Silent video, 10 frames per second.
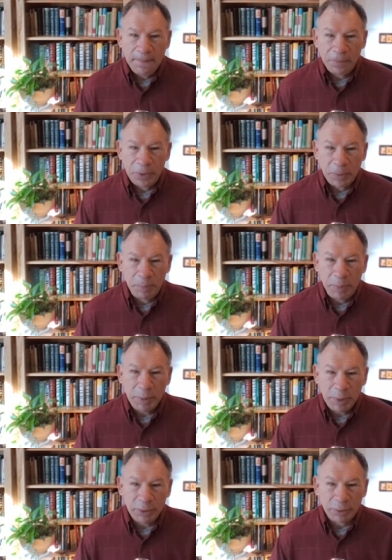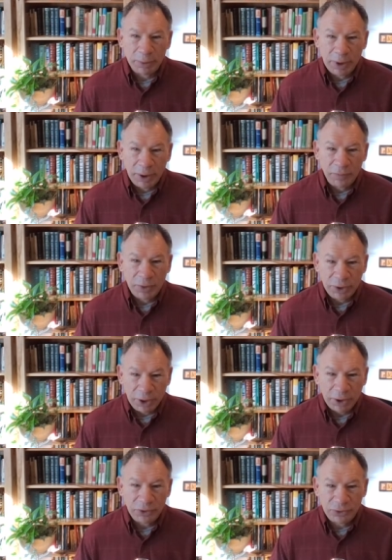The biblical love that
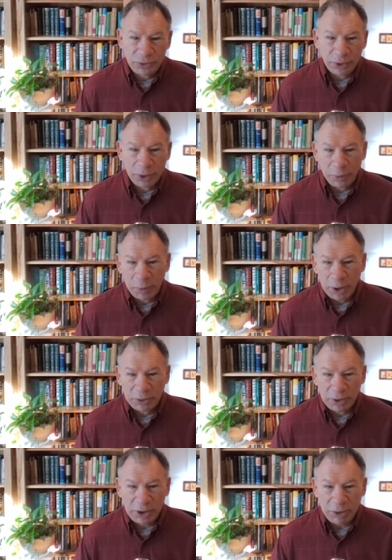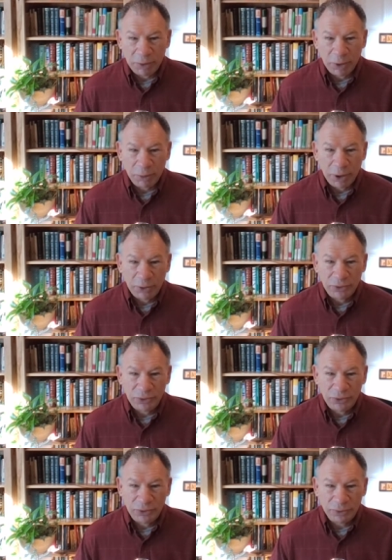God is talking about, that He requires
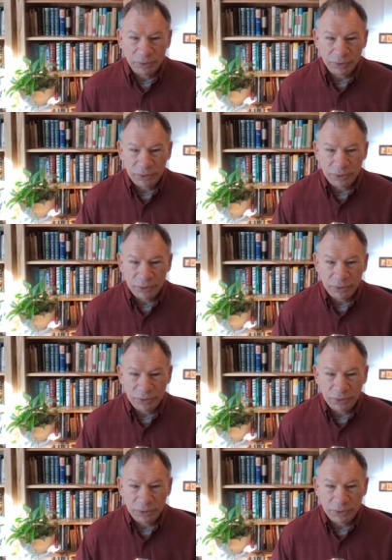us to,